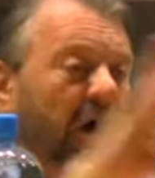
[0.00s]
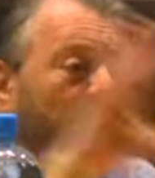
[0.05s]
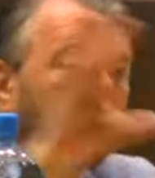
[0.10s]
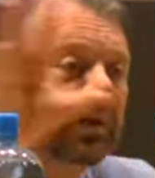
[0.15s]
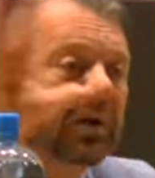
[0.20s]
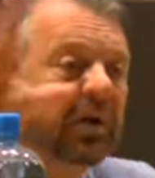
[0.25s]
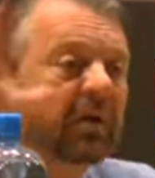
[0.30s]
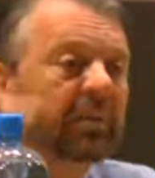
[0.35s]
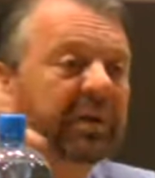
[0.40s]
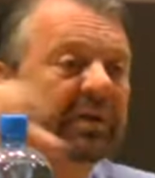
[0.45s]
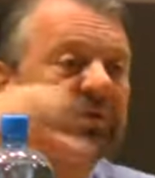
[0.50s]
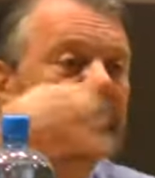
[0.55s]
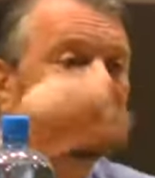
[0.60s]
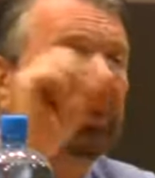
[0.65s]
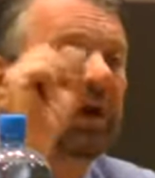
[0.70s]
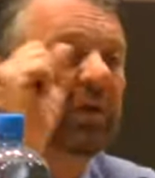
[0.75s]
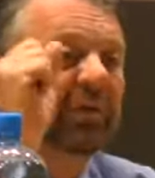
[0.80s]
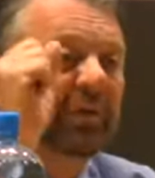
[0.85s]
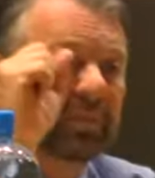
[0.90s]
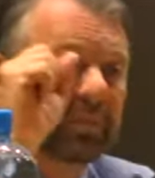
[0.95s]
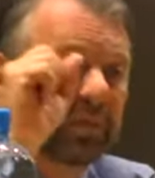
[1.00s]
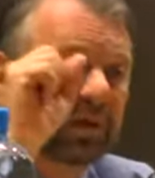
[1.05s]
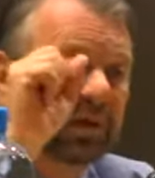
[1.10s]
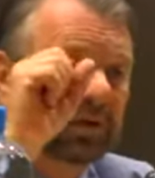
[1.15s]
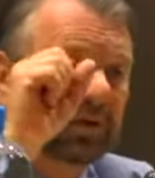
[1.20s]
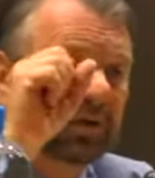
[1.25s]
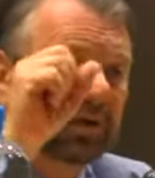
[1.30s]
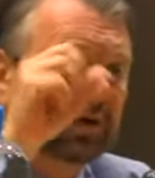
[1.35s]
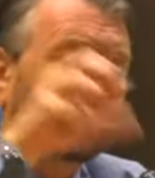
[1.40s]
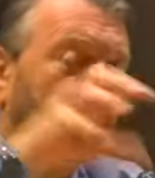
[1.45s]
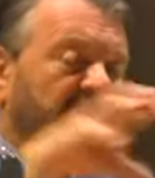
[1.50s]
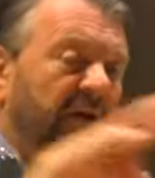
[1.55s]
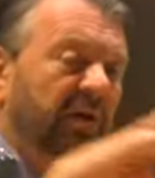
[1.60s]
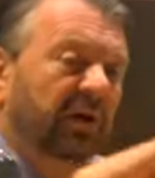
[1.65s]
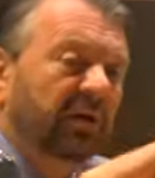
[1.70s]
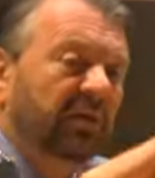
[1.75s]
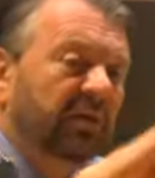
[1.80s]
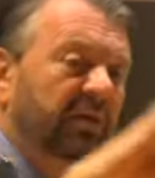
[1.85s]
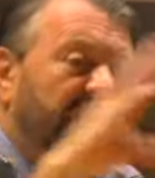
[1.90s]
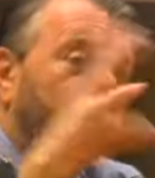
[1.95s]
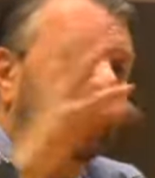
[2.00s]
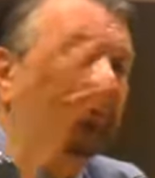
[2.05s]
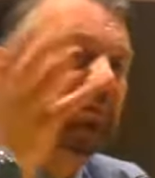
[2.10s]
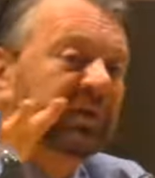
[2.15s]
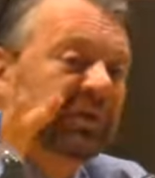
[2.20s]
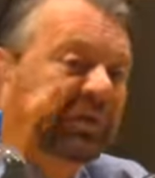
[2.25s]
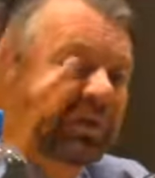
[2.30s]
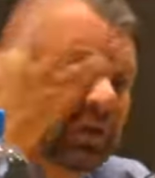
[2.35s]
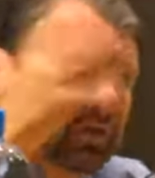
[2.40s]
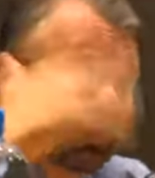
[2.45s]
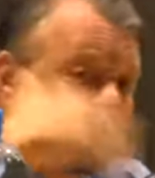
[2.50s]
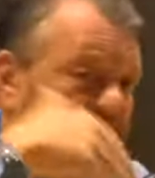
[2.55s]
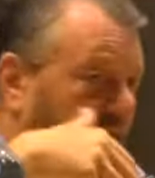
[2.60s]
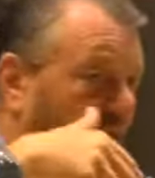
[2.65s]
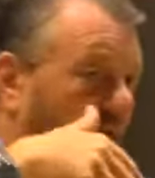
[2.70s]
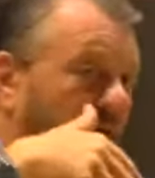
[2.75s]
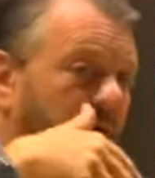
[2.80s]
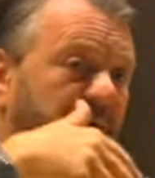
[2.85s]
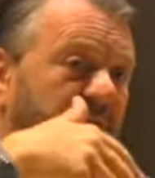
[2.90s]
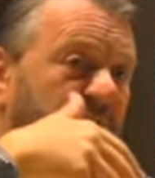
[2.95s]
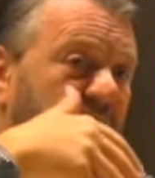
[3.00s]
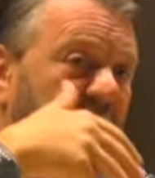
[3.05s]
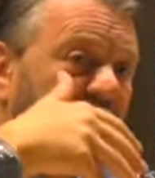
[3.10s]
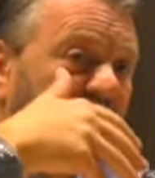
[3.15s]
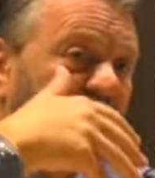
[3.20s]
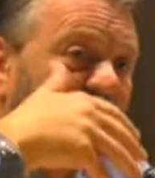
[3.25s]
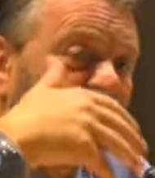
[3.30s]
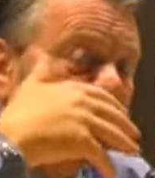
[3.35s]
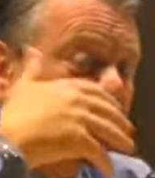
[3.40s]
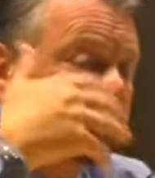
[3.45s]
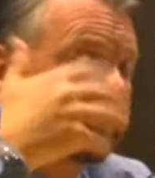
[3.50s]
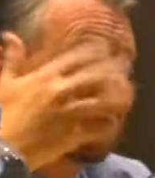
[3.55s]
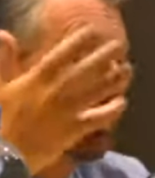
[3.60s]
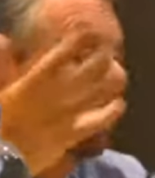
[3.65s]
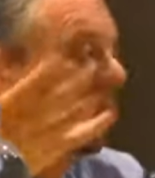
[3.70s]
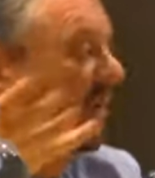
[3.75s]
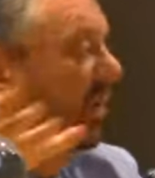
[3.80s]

a little bit to everybody. They receive foreign investment